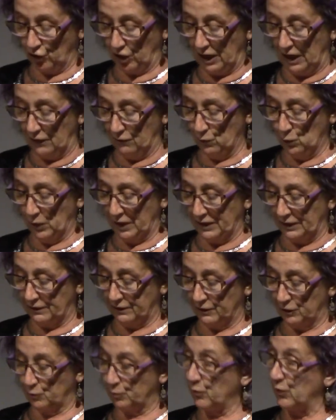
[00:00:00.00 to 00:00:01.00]
even when it
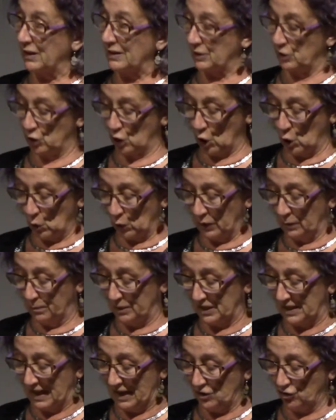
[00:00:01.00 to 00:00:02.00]
is present only
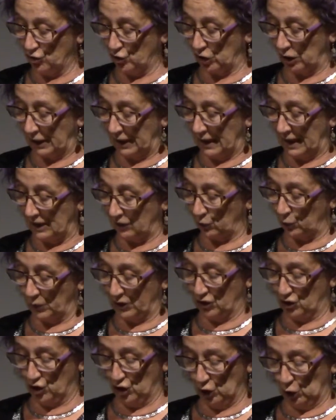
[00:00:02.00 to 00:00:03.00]
potentially, as with
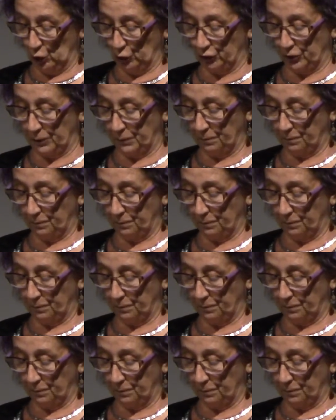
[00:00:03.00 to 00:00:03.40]
children,